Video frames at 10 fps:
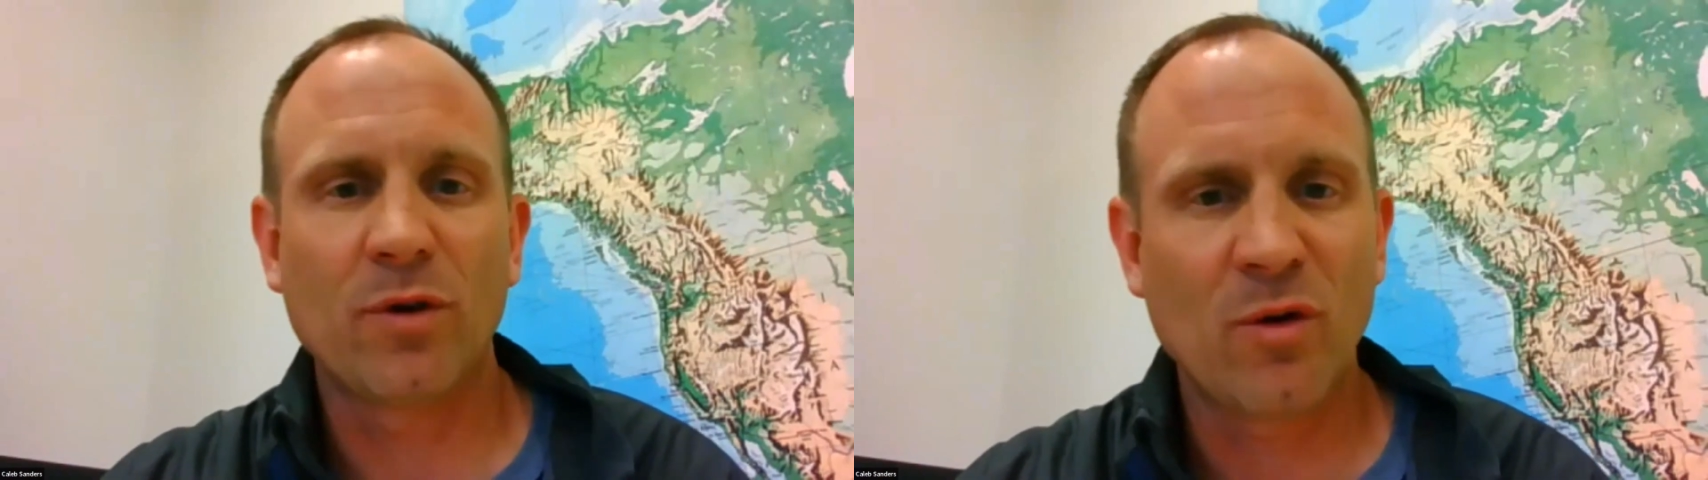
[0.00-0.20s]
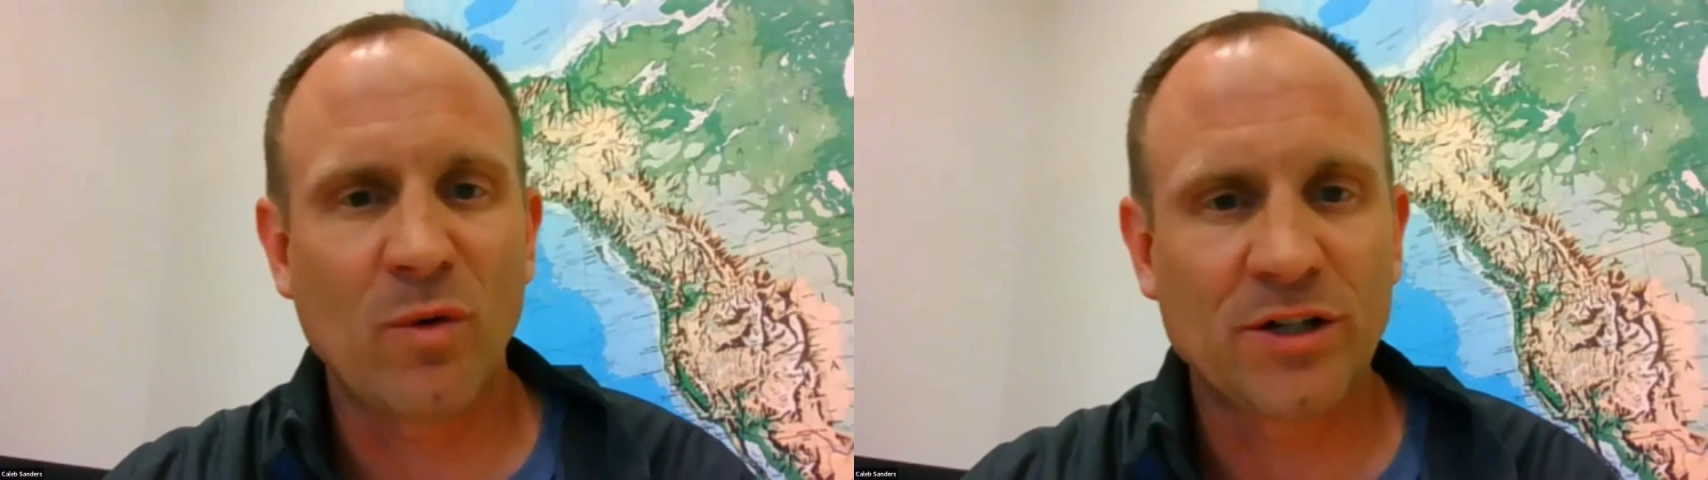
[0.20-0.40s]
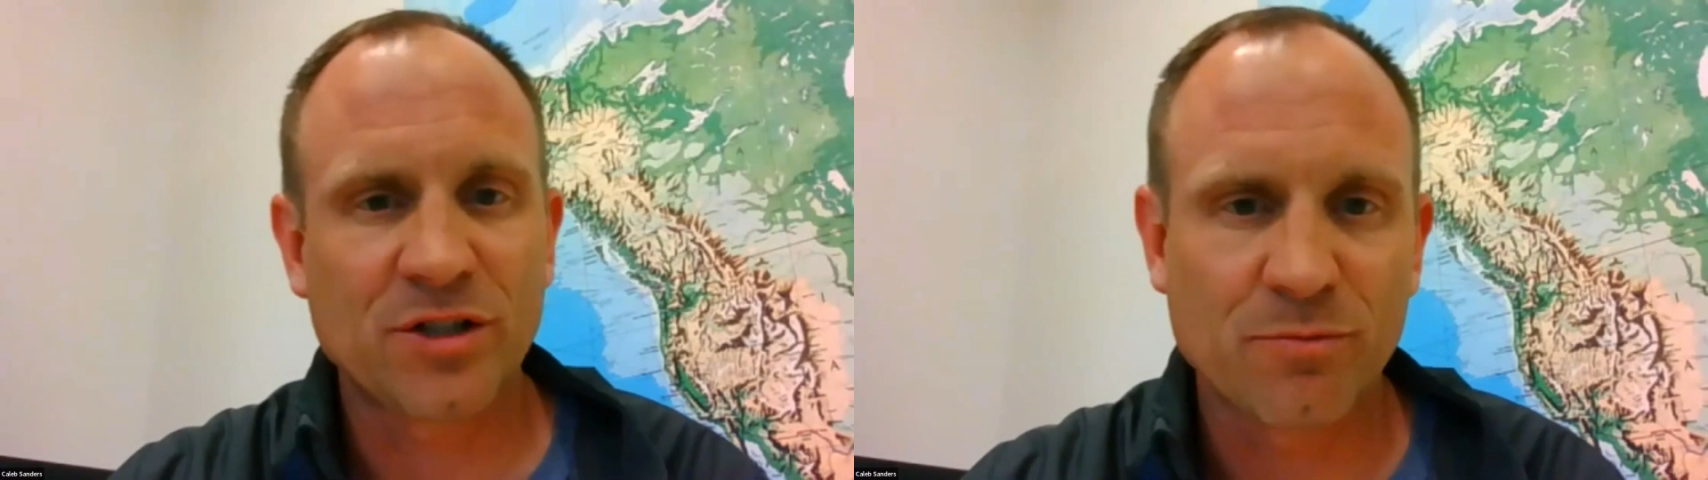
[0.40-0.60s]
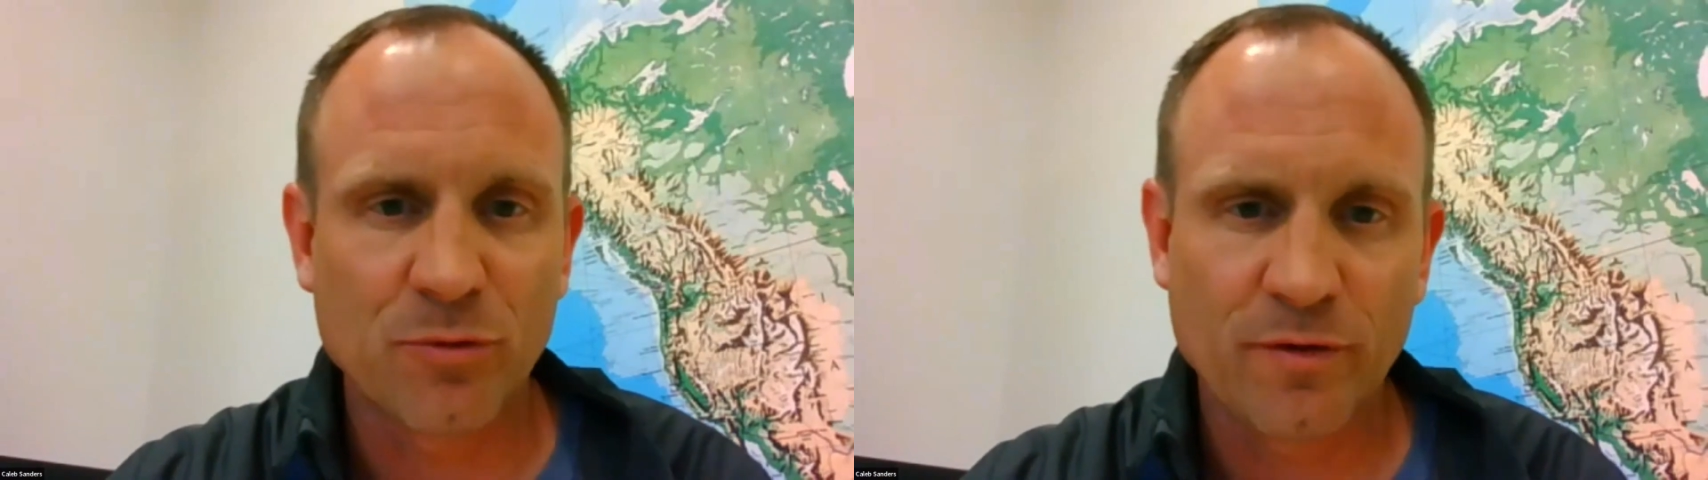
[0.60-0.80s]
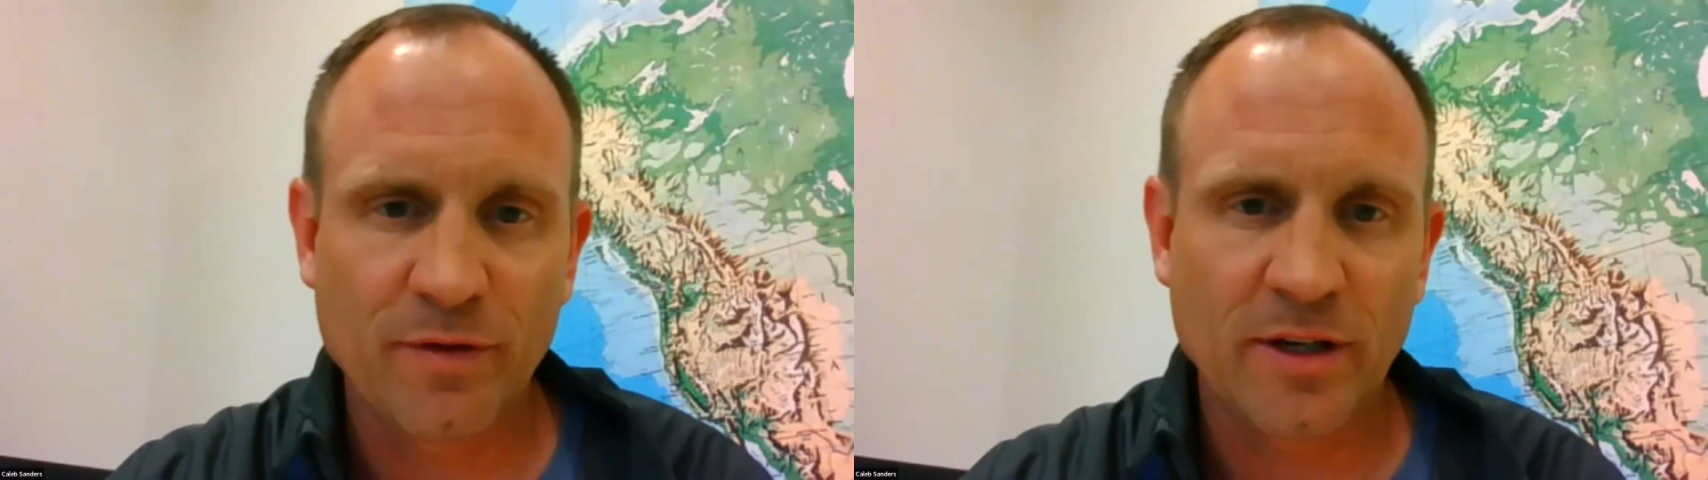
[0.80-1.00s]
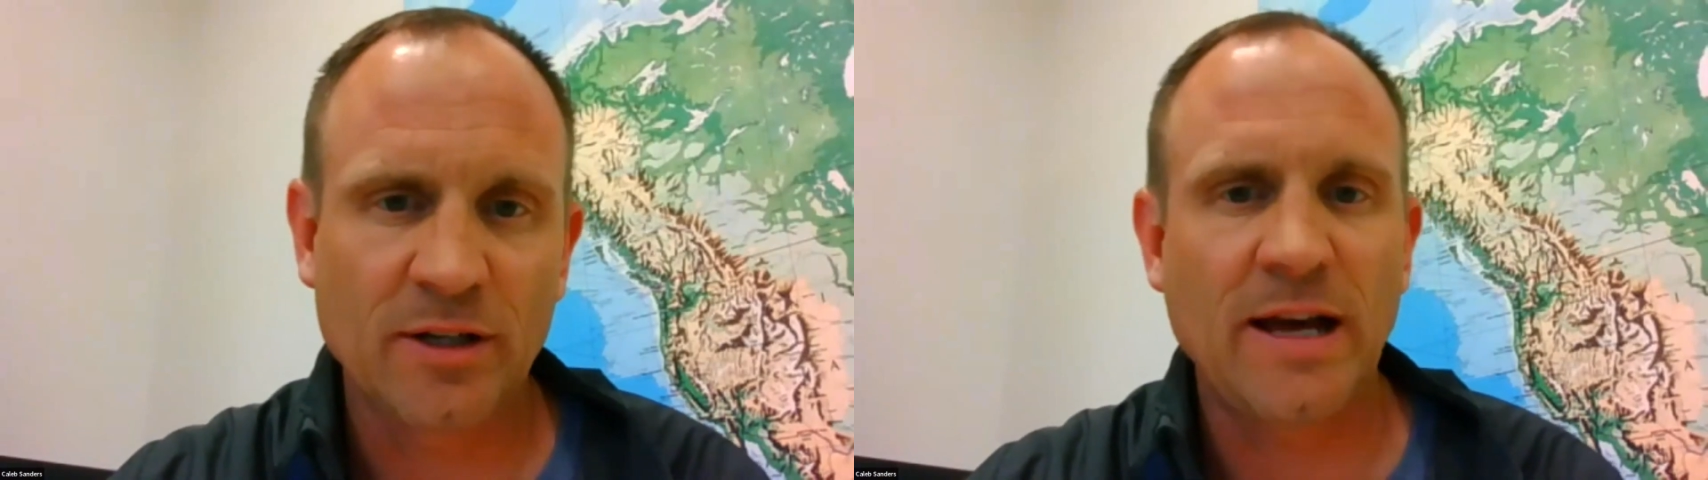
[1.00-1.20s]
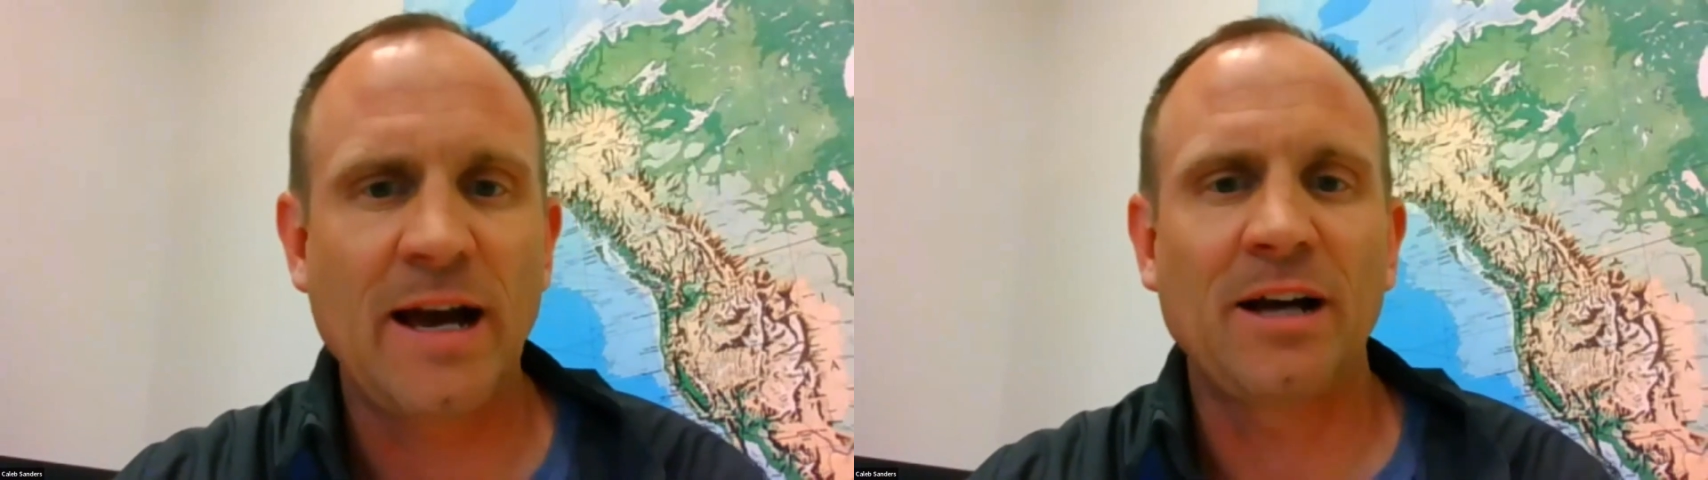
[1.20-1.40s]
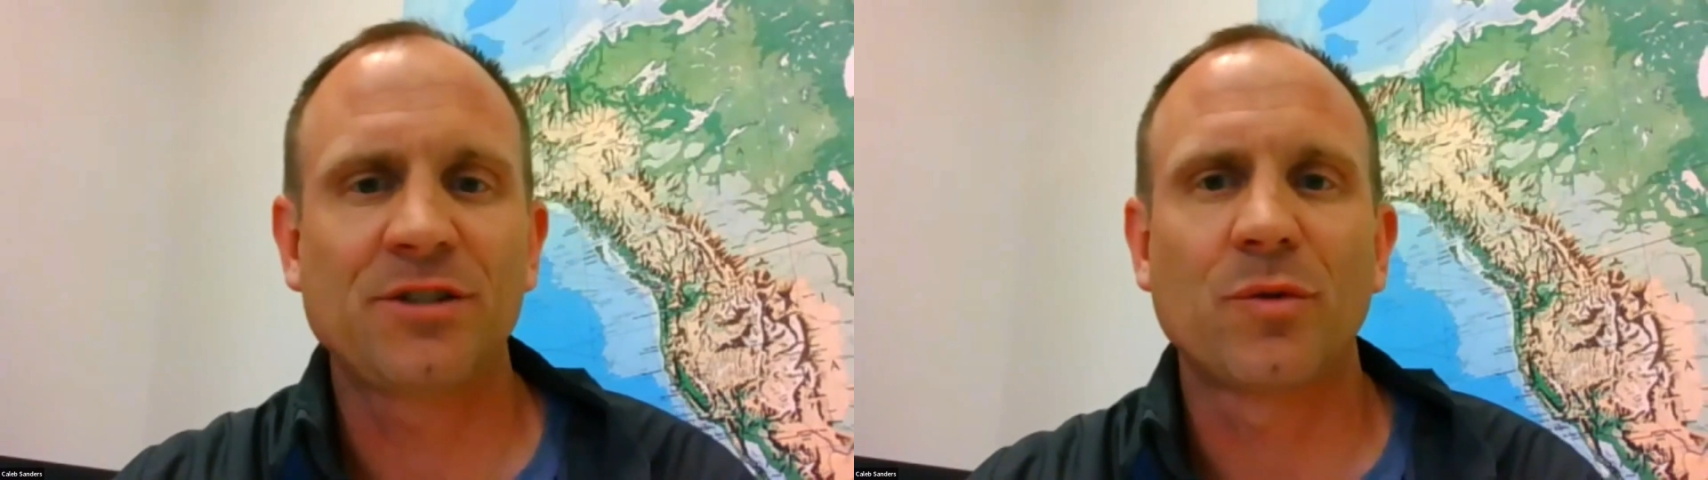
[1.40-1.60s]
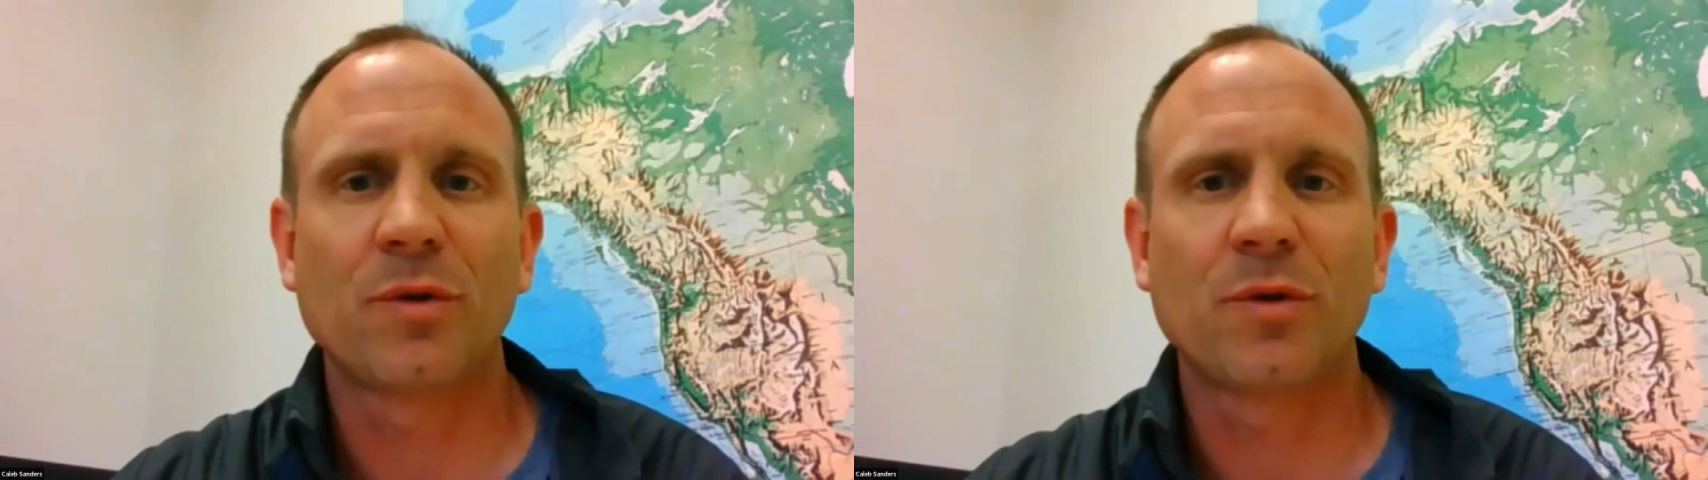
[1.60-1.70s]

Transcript: we're going to watch this movie in class